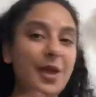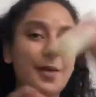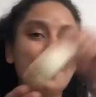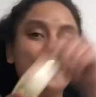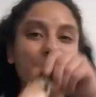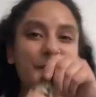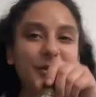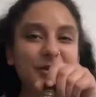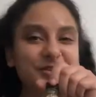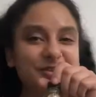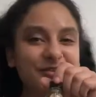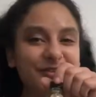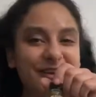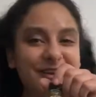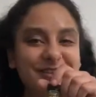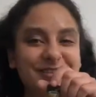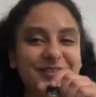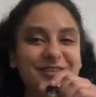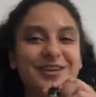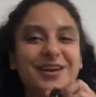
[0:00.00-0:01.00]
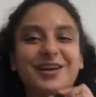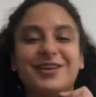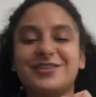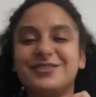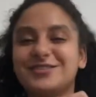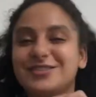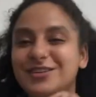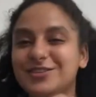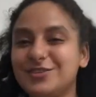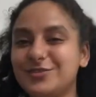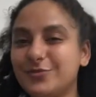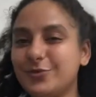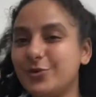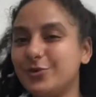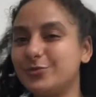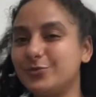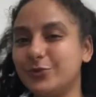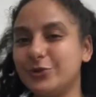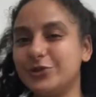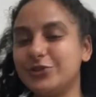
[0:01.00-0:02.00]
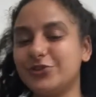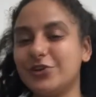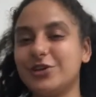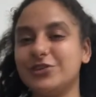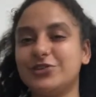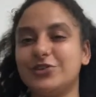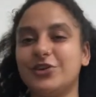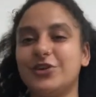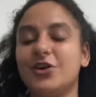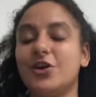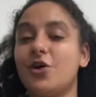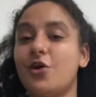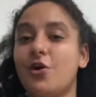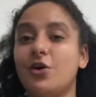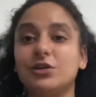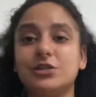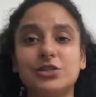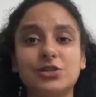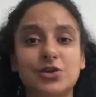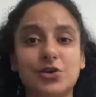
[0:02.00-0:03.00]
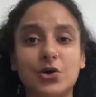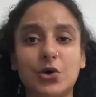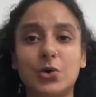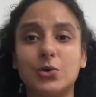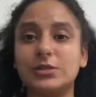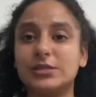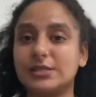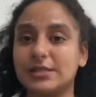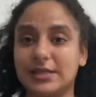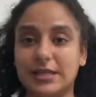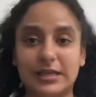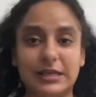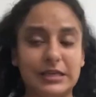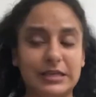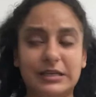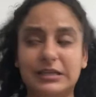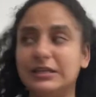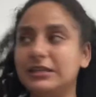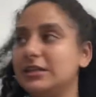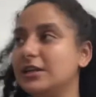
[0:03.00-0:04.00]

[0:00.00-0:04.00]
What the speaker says: Moisturizer, our touch of gold moisturizer, also skin,